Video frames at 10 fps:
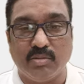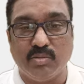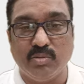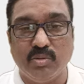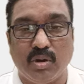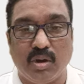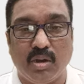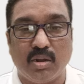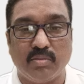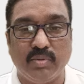who
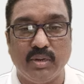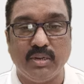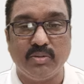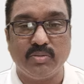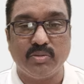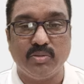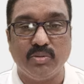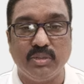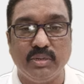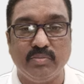are willing to
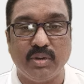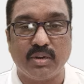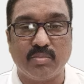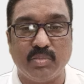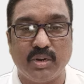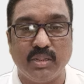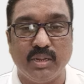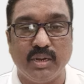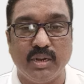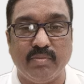do the work but they
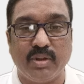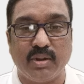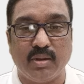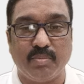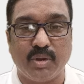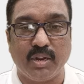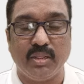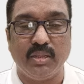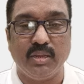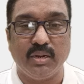never obtain
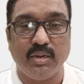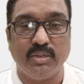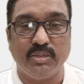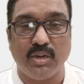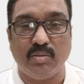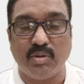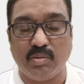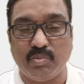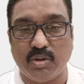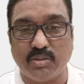the any job
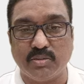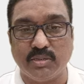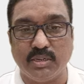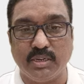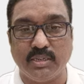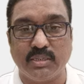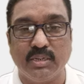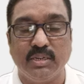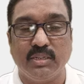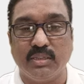opportunities.
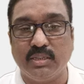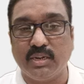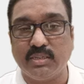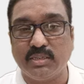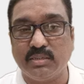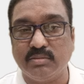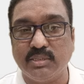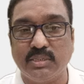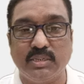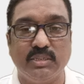That
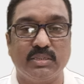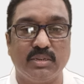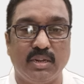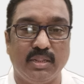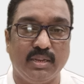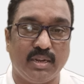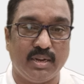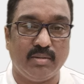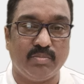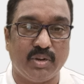situation is called the
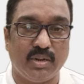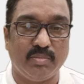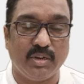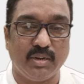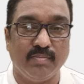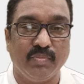unemployment.